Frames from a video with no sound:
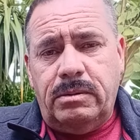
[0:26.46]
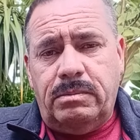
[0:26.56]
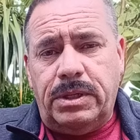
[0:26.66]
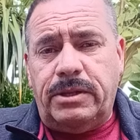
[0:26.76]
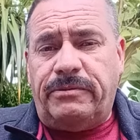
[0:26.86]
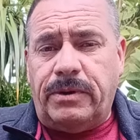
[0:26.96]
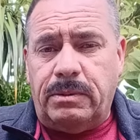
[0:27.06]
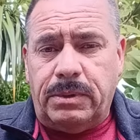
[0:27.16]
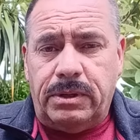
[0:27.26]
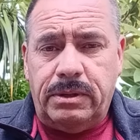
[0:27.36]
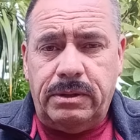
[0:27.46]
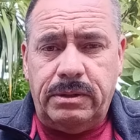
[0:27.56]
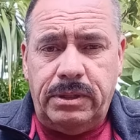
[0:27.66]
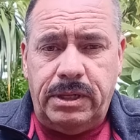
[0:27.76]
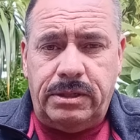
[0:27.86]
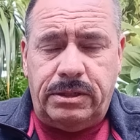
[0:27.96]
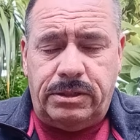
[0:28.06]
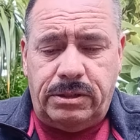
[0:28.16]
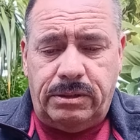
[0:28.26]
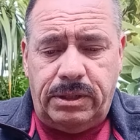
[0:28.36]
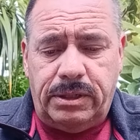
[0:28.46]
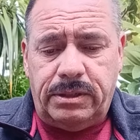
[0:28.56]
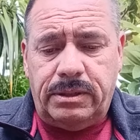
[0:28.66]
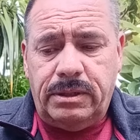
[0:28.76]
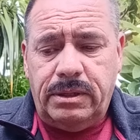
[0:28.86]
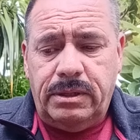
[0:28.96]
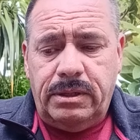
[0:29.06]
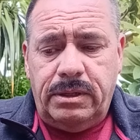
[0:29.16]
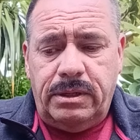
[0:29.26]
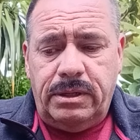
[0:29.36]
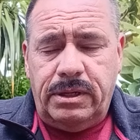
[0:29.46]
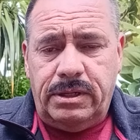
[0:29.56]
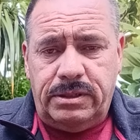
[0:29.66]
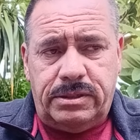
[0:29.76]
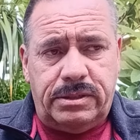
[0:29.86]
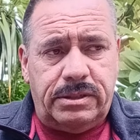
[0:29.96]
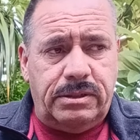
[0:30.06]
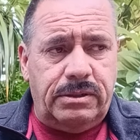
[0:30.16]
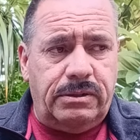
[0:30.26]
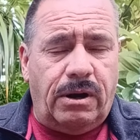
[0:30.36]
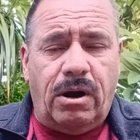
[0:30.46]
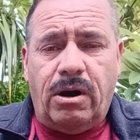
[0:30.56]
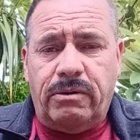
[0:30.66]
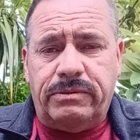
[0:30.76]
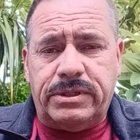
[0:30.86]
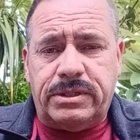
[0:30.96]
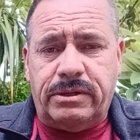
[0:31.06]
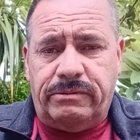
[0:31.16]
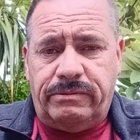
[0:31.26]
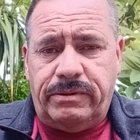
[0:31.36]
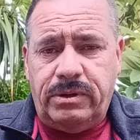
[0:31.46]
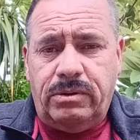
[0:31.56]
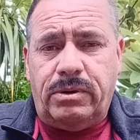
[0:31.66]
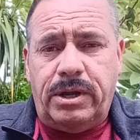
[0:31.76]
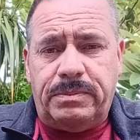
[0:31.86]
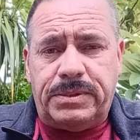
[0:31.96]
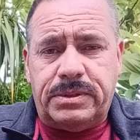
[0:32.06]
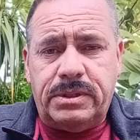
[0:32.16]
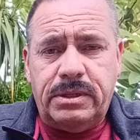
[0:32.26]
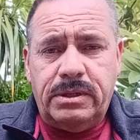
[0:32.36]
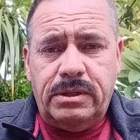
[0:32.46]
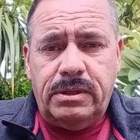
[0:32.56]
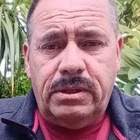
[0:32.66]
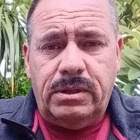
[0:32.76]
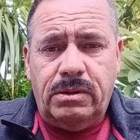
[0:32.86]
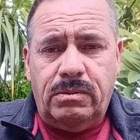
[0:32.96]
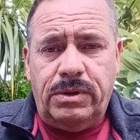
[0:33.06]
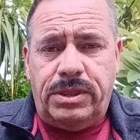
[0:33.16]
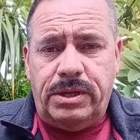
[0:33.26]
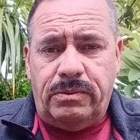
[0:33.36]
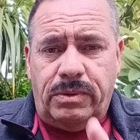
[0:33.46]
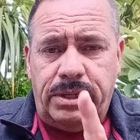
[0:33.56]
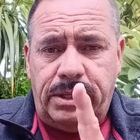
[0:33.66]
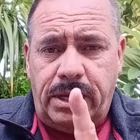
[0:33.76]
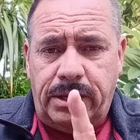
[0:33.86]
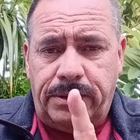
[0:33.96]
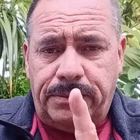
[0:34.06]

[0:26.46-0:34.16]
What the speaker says: but the farmer needed to turn in his harvest of grapes within one day.